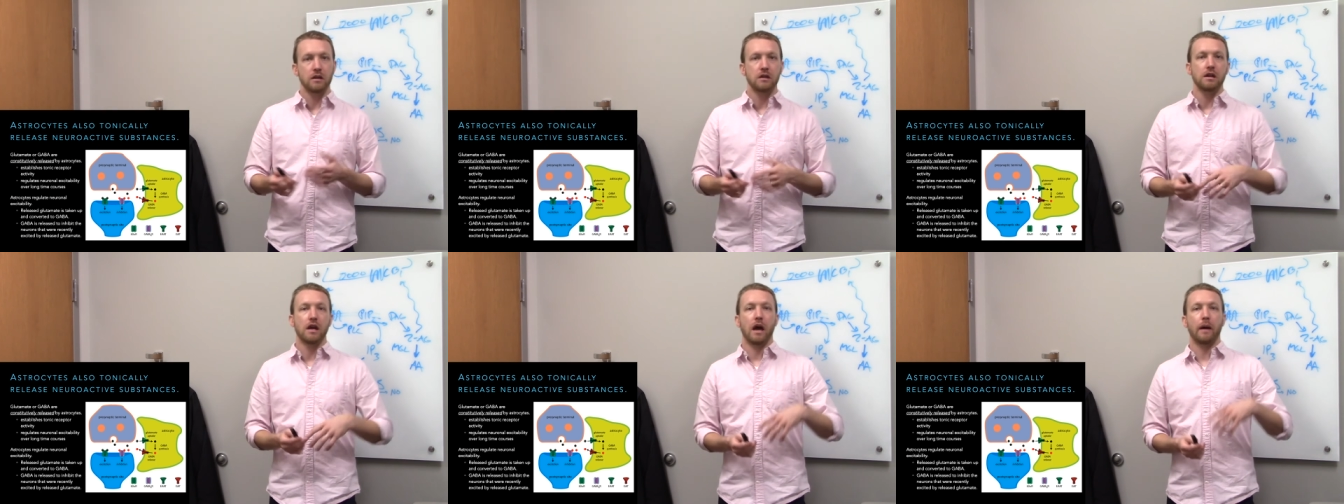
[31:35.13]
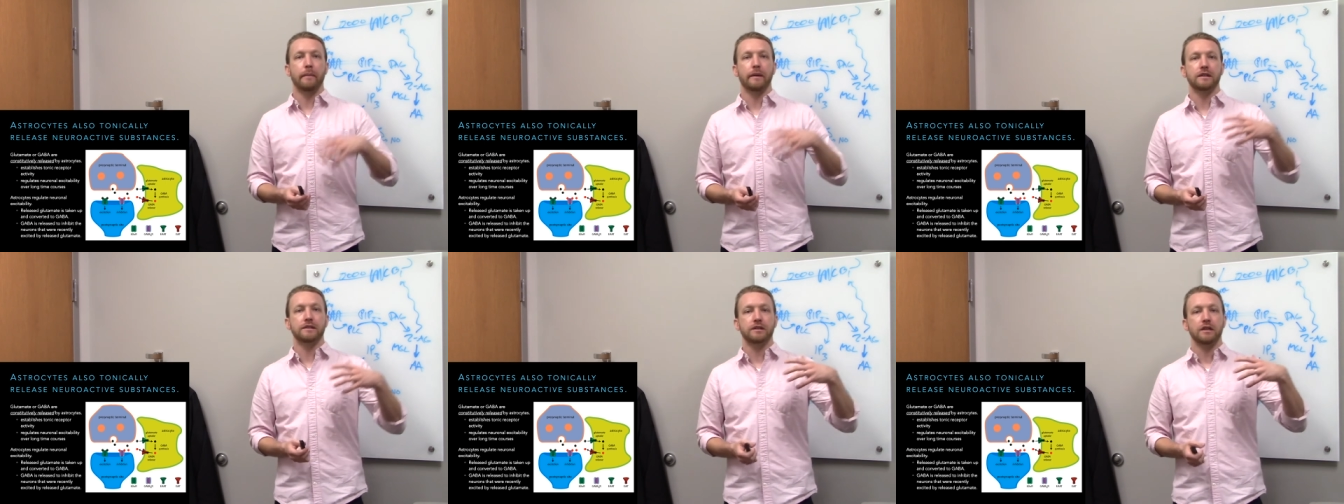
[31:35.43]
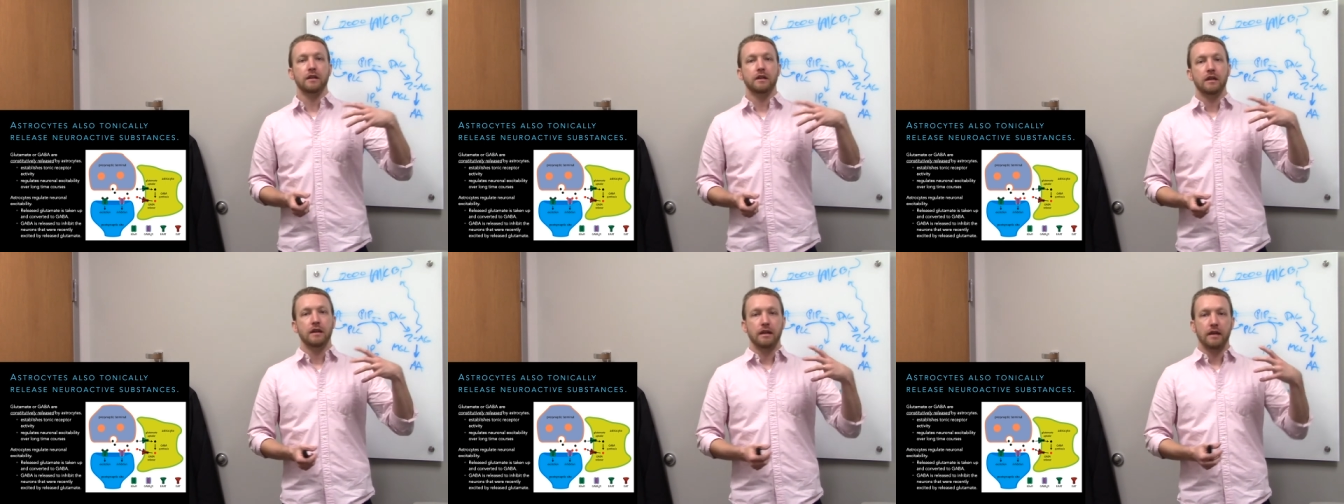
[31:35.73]
How much
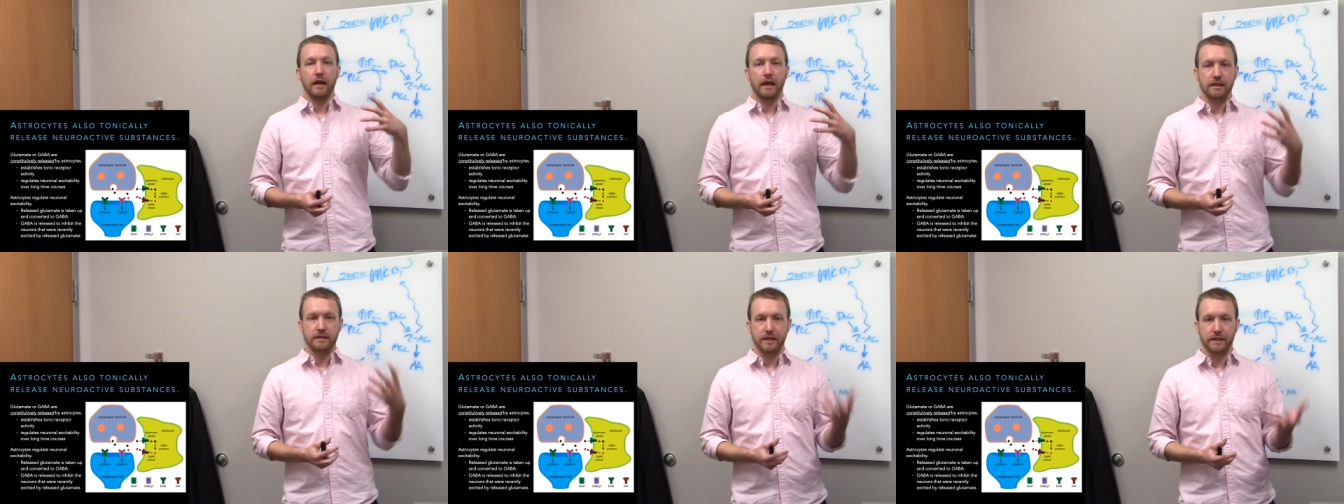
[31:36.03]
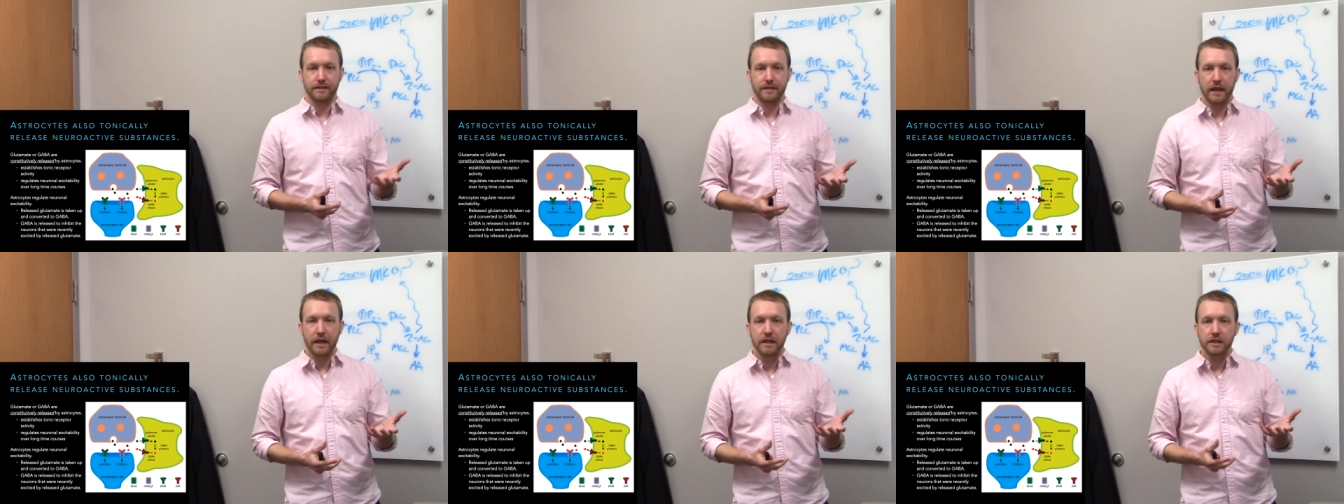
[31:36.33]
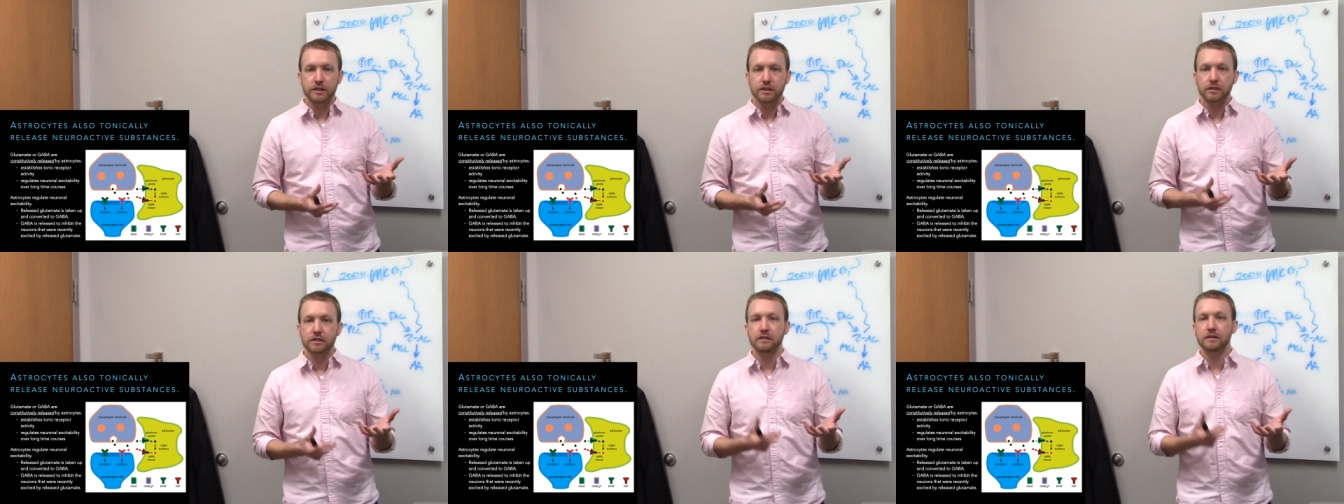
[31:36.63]

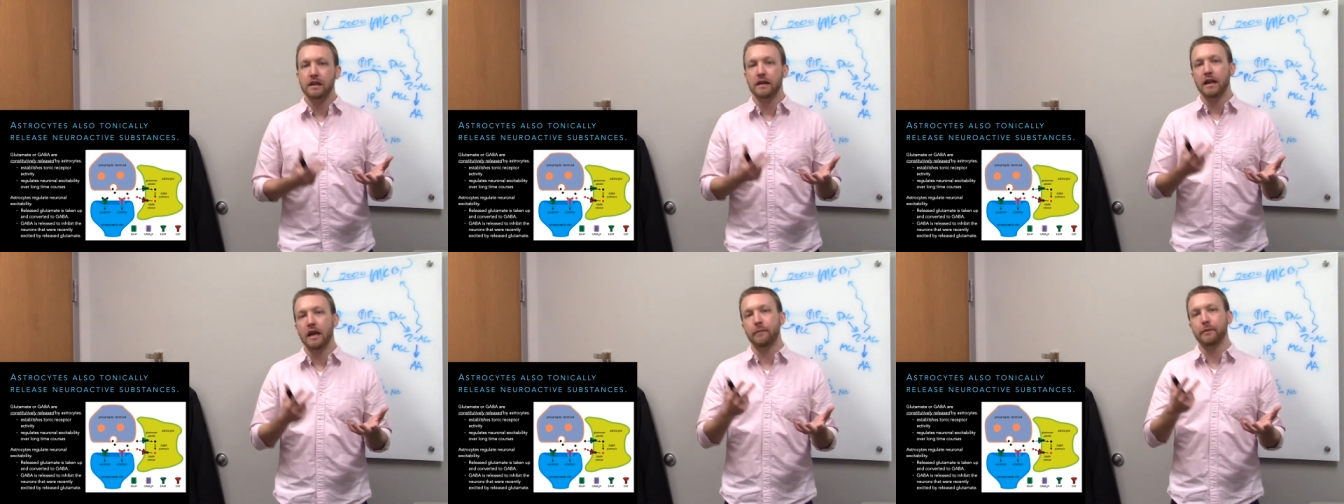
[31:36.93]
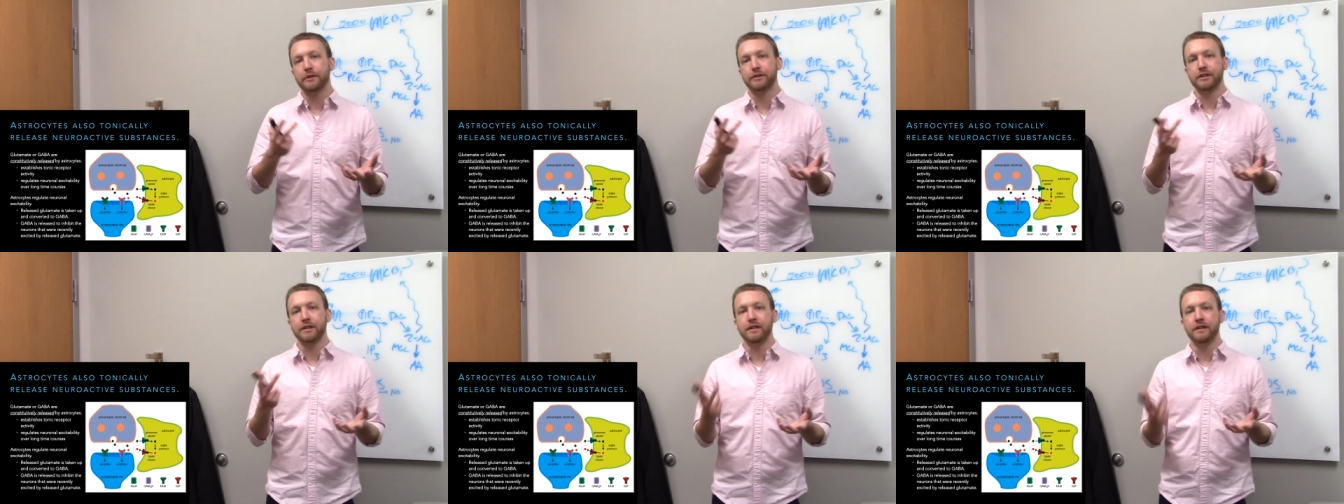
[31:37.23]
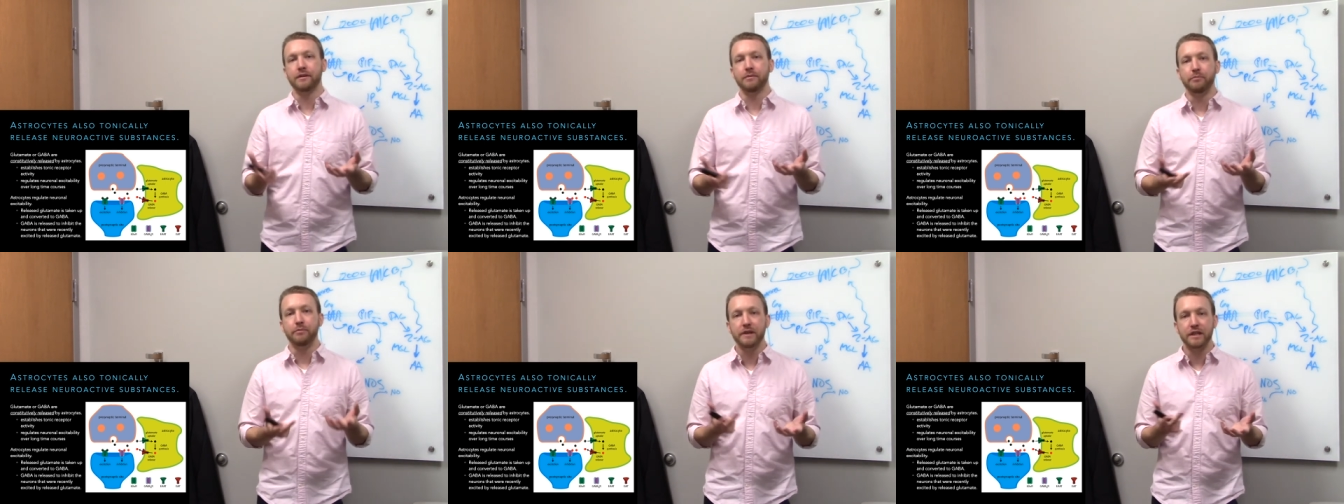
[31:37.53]
excitation and how much
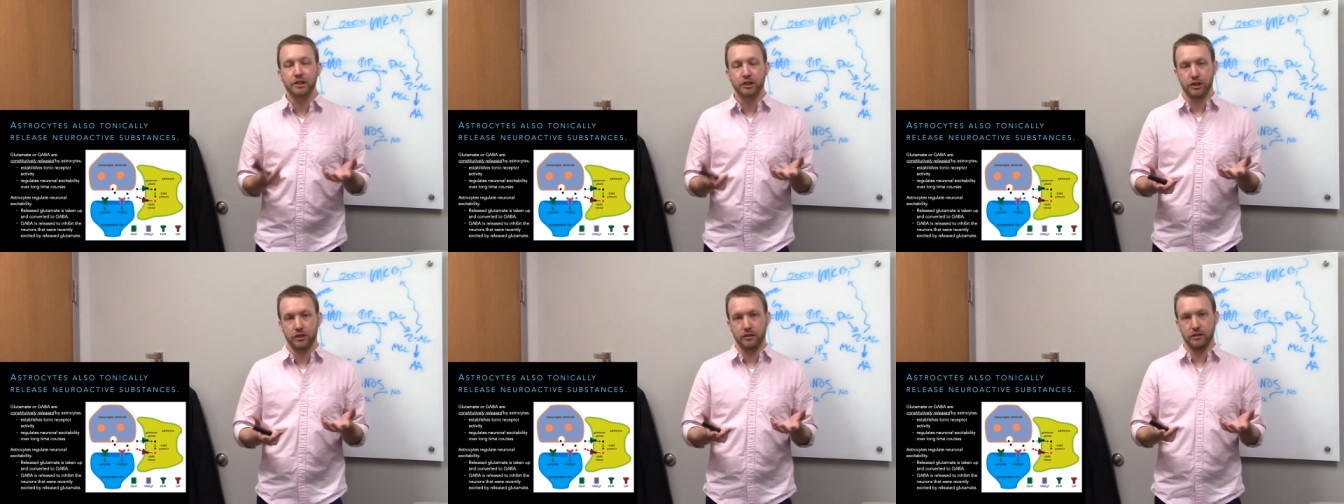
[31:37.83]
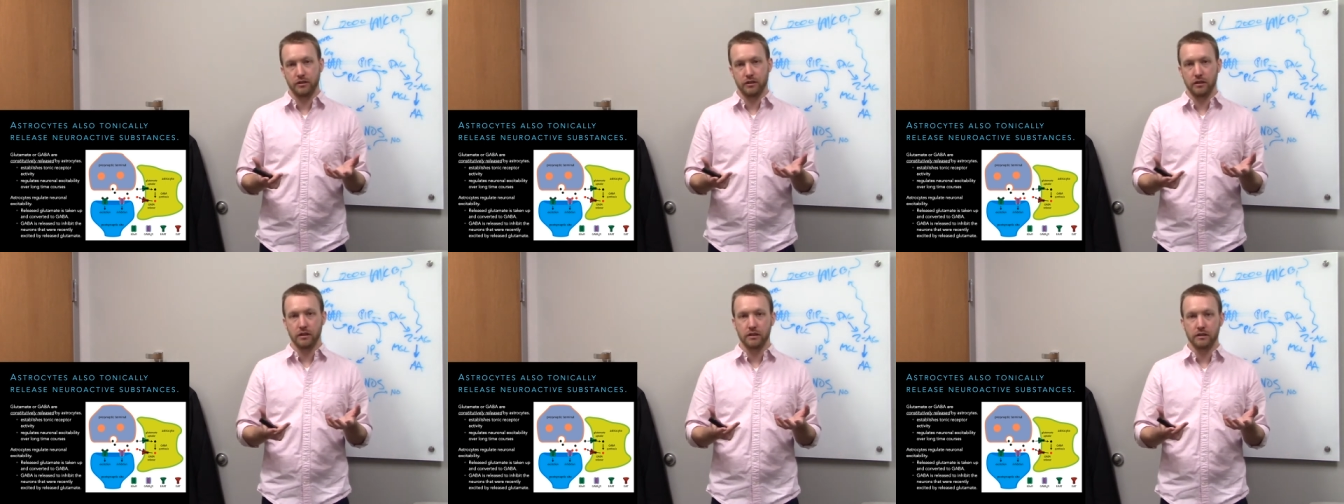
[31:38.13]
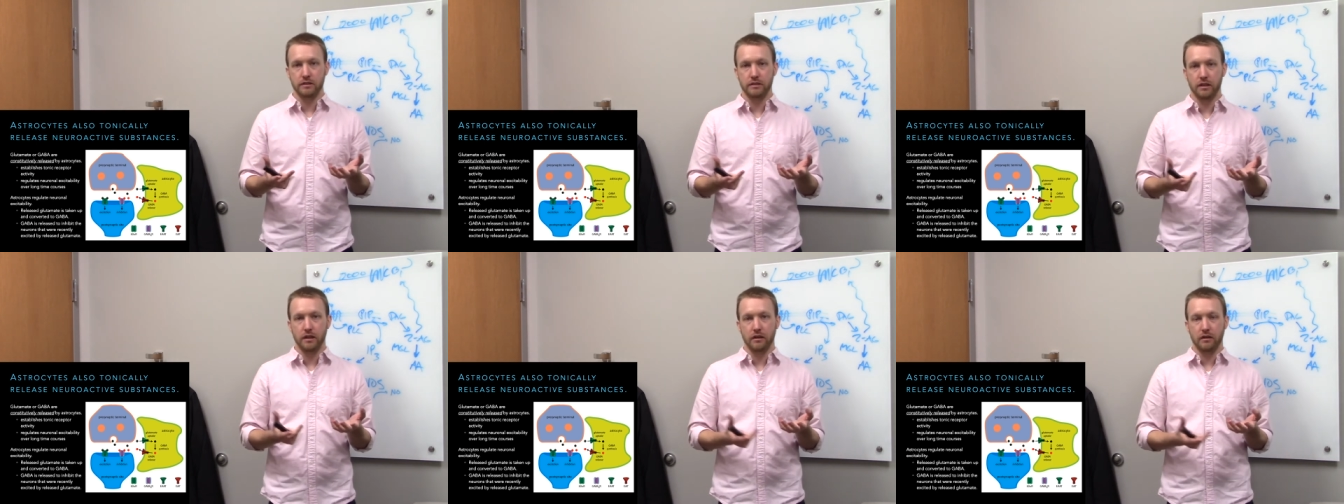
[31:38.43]
inhibition
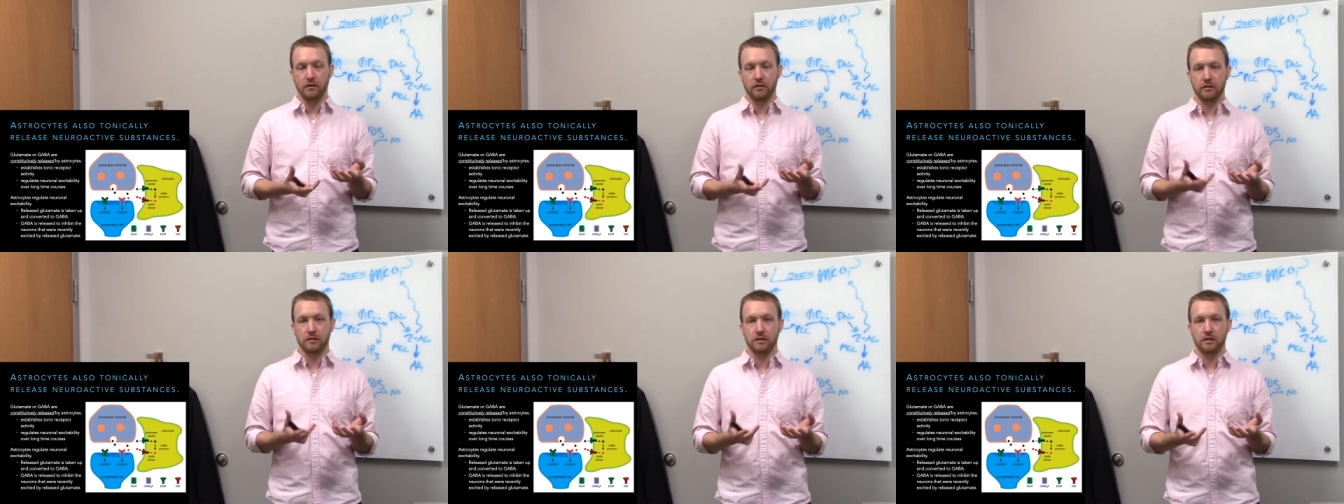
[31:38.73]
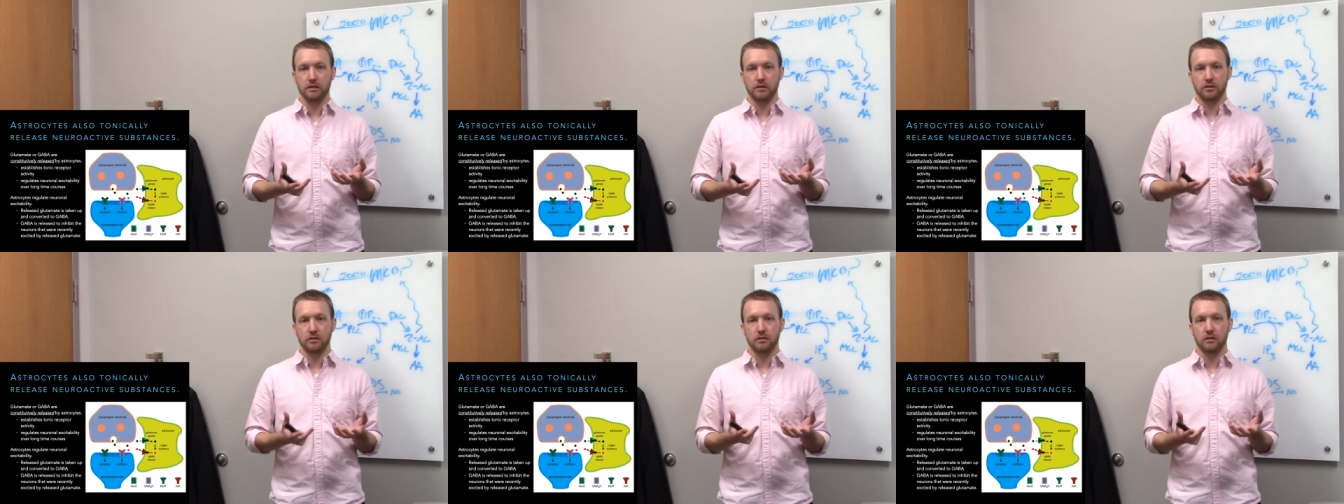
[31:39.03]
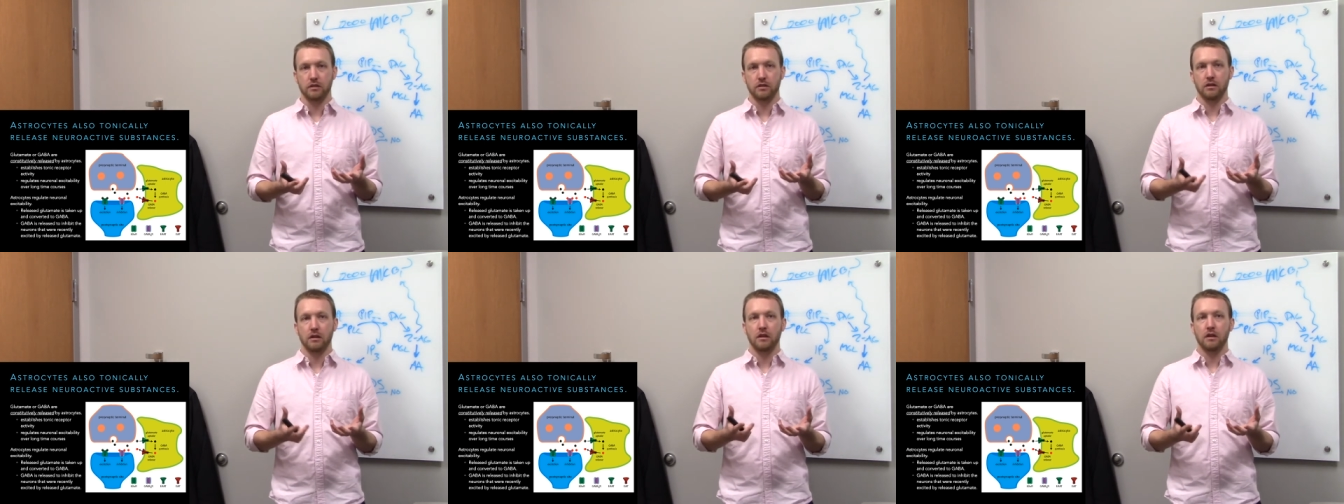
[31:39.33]
is there, essentially.